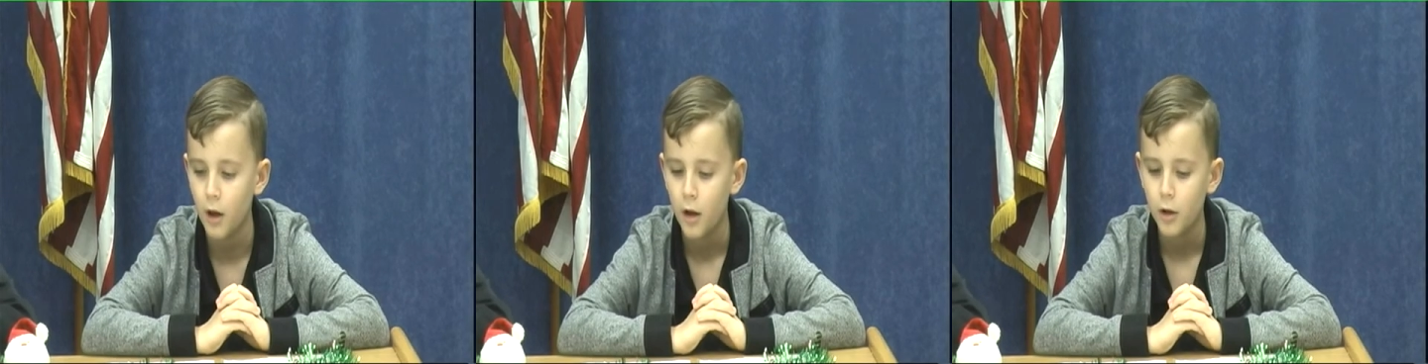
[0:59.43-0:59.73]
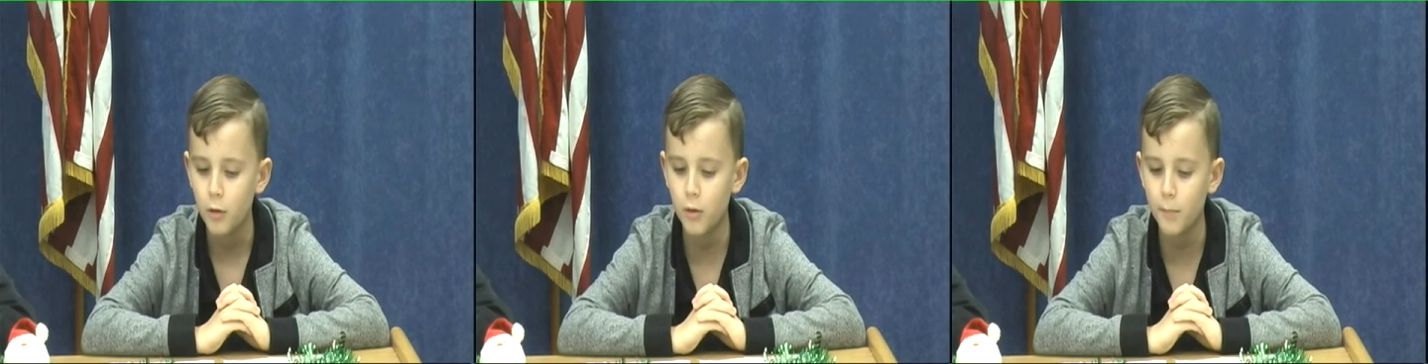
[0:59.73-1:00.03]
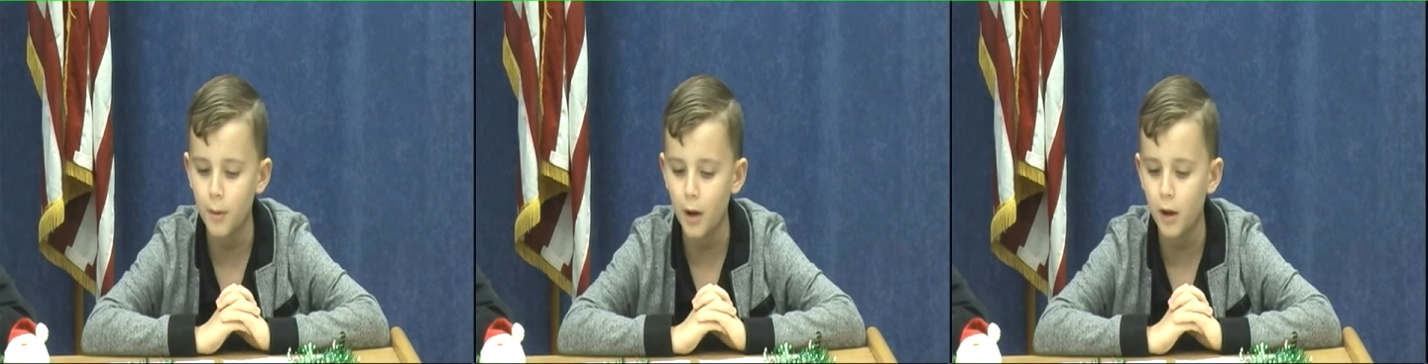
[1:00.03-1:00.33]
You can
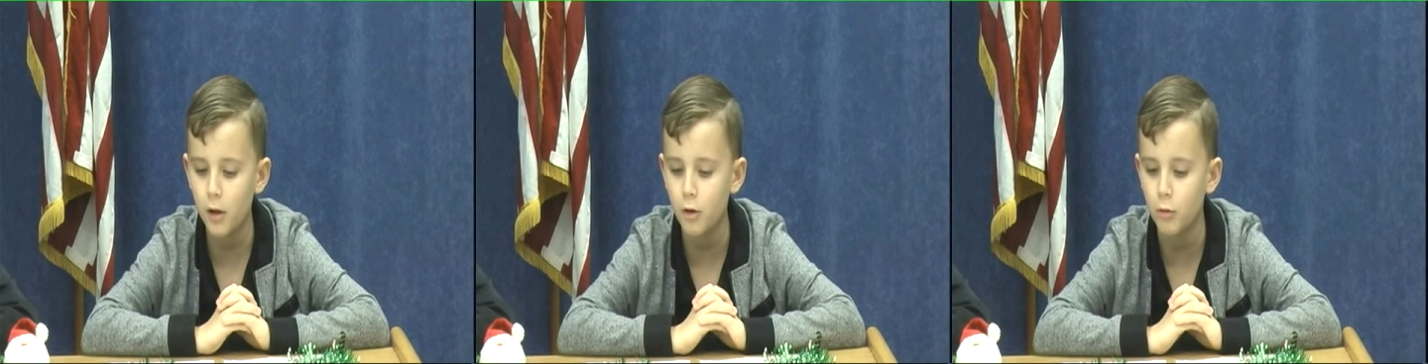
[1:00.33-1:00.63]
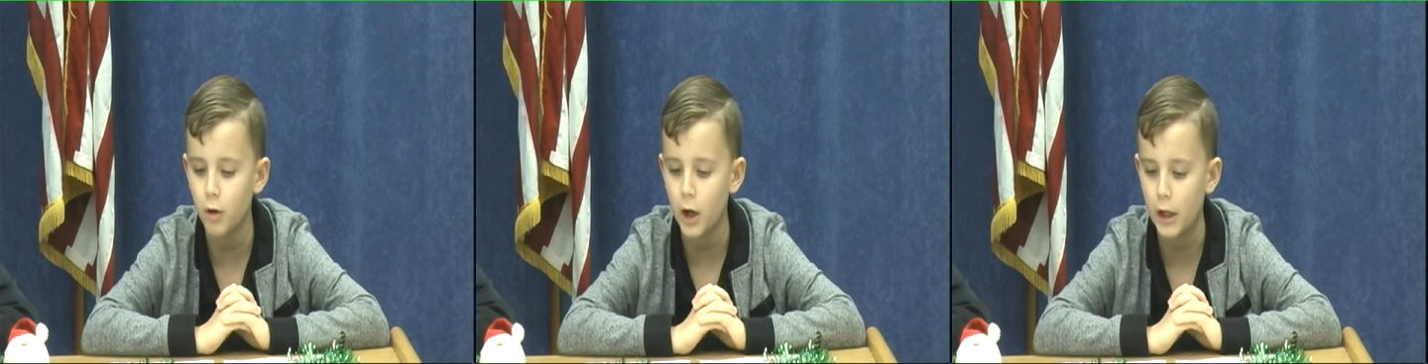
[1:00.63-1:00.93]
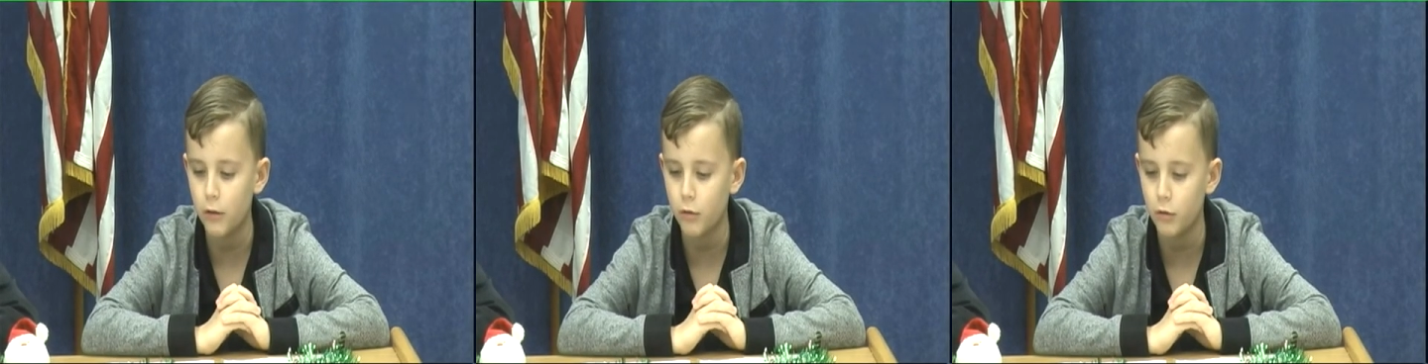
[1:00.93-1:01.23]
buy a Kona Ice
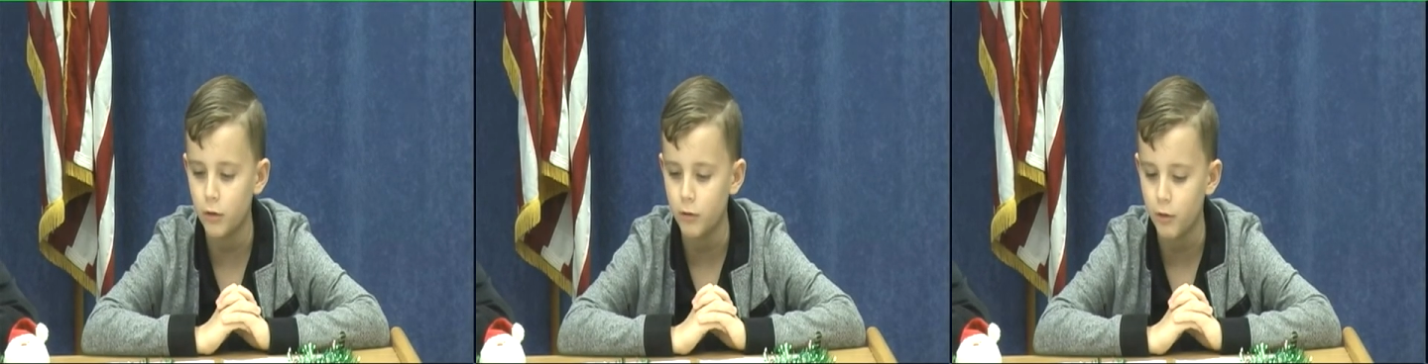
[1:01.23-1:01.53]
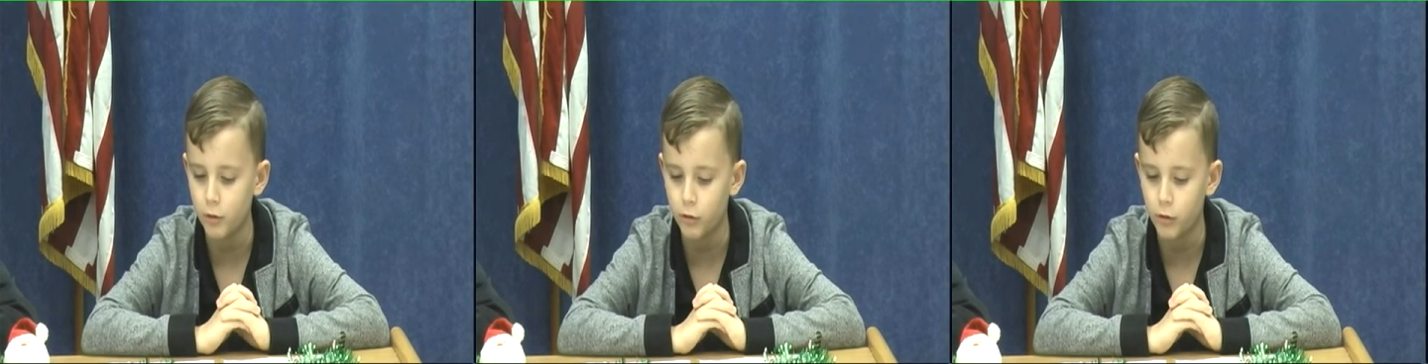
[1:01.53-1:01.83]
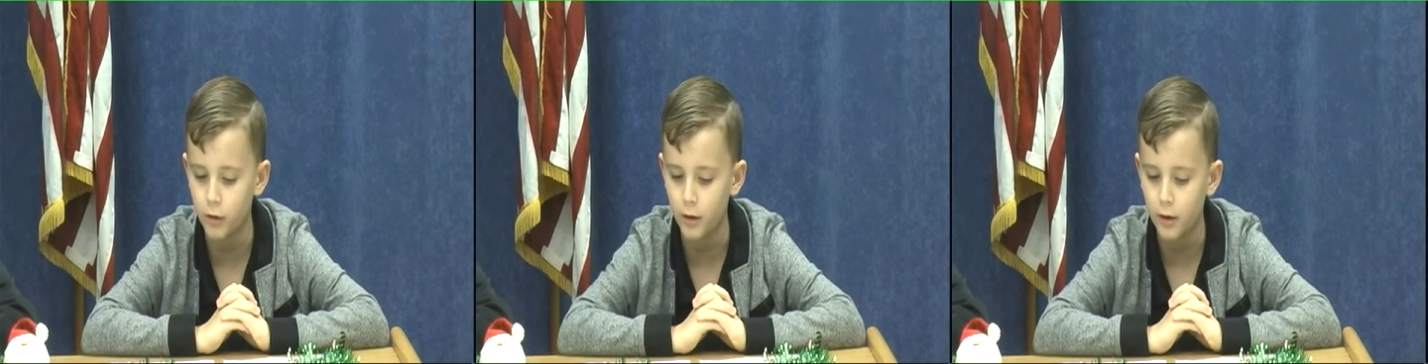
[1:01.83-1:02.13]
during lunch
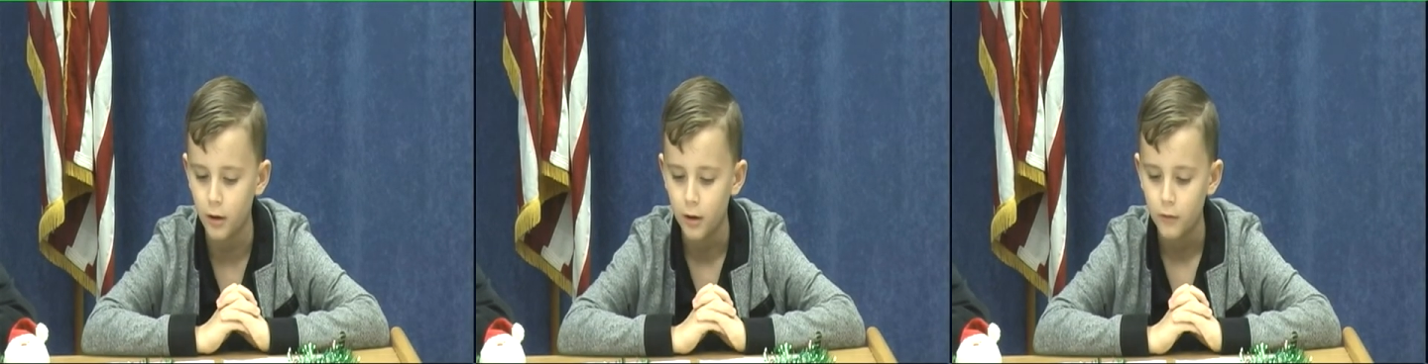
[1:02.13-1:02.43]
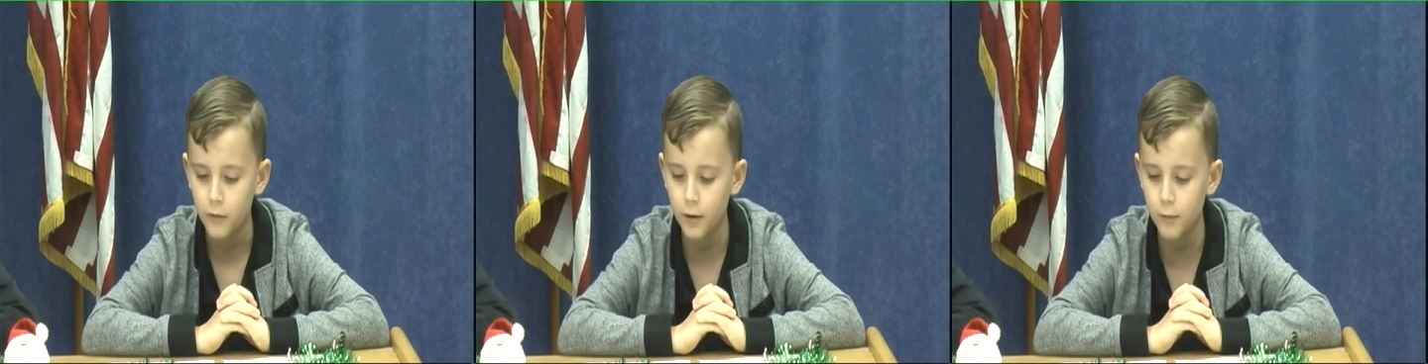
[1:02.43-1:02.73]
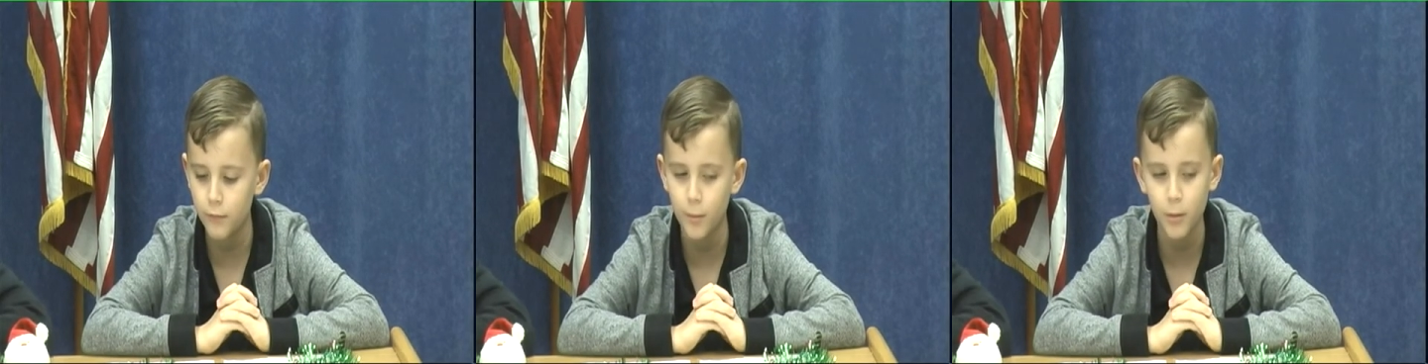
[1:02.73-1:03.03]
today. Thank you for
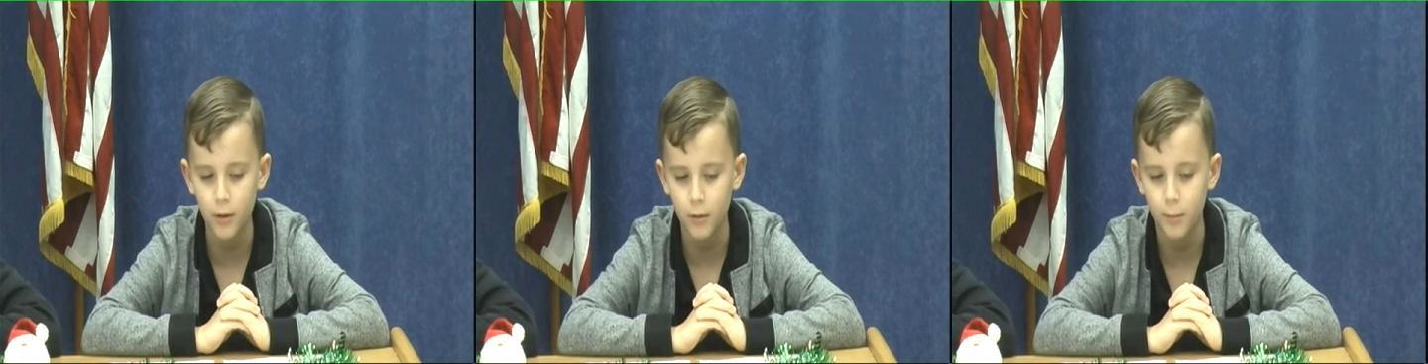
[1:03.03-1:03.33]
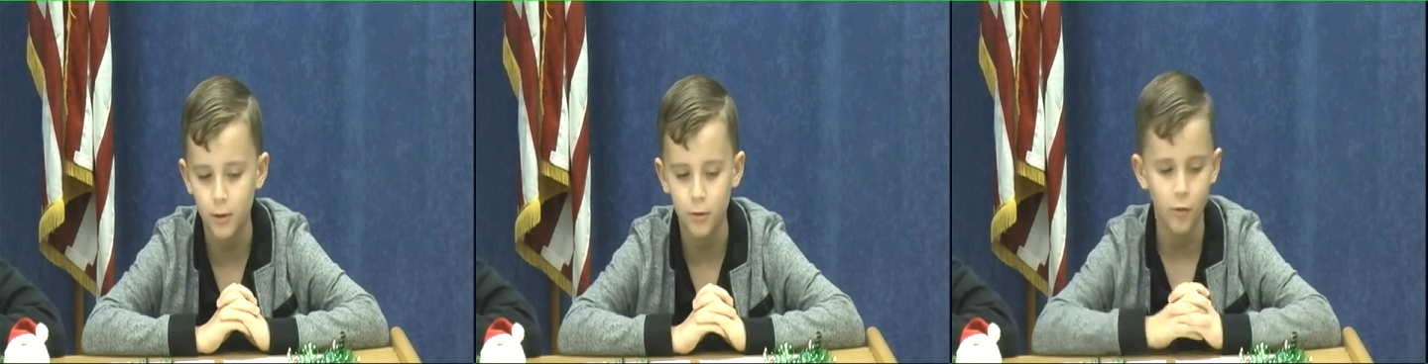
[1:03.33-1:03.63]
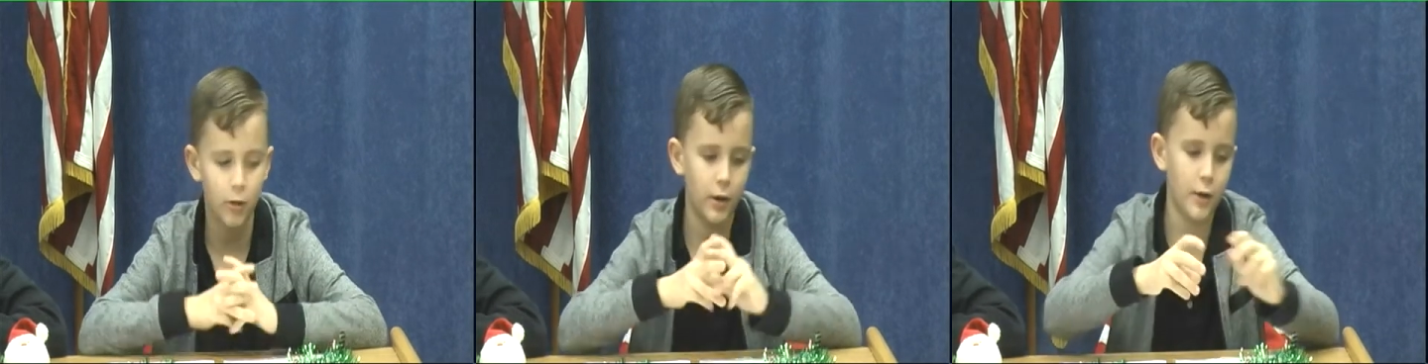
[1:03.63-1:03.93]
Mrs. Buckner.
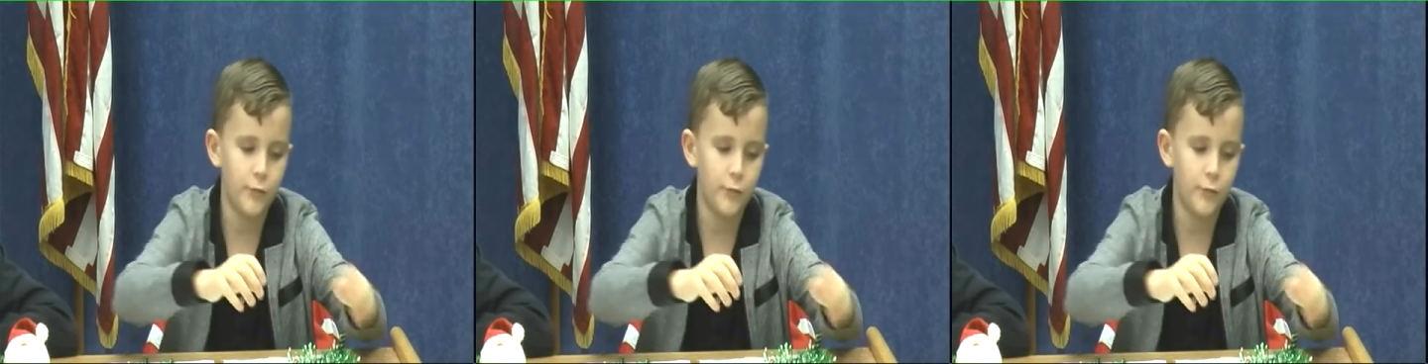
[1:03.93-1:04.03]
And now for